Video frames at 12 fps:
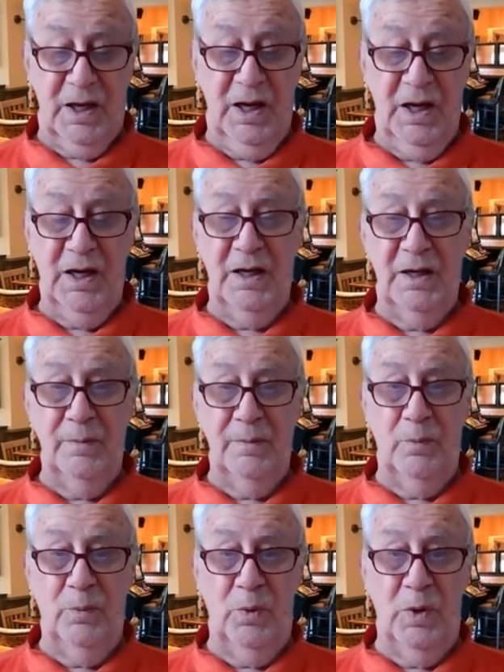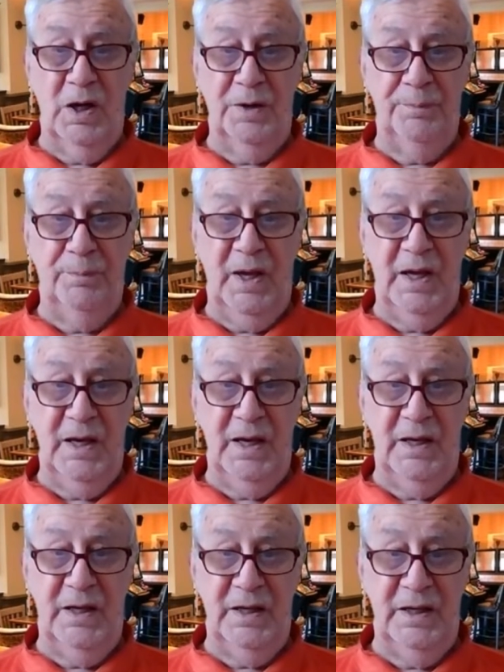Come what
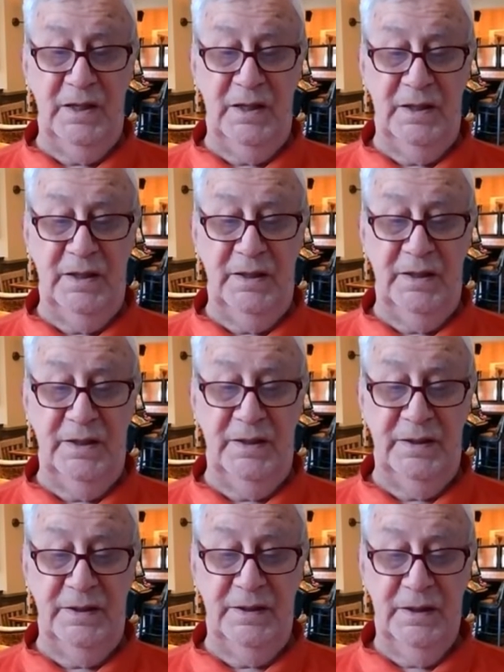may,